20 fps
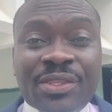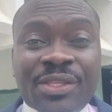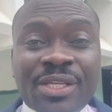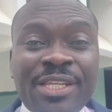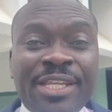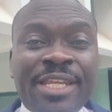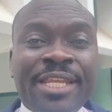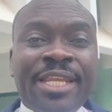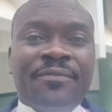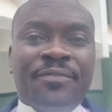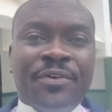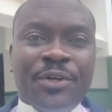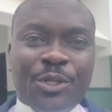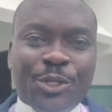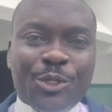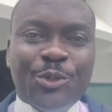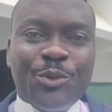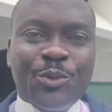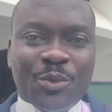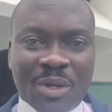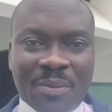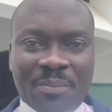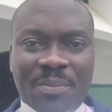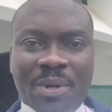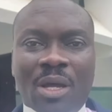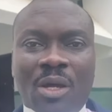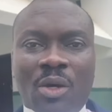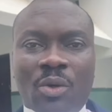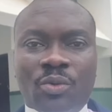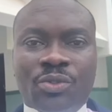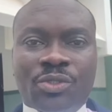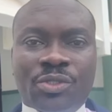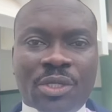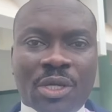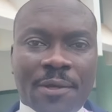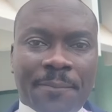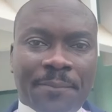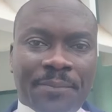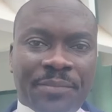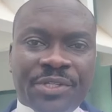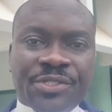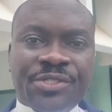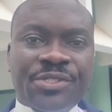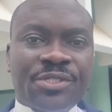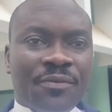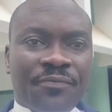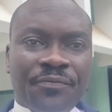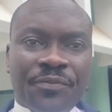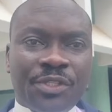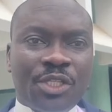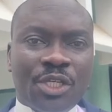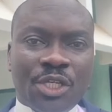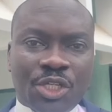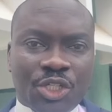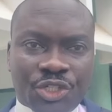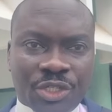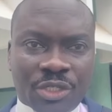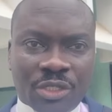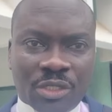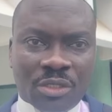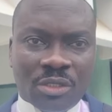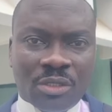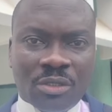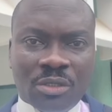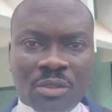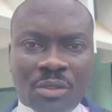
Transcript: you never knew about um, this invitation?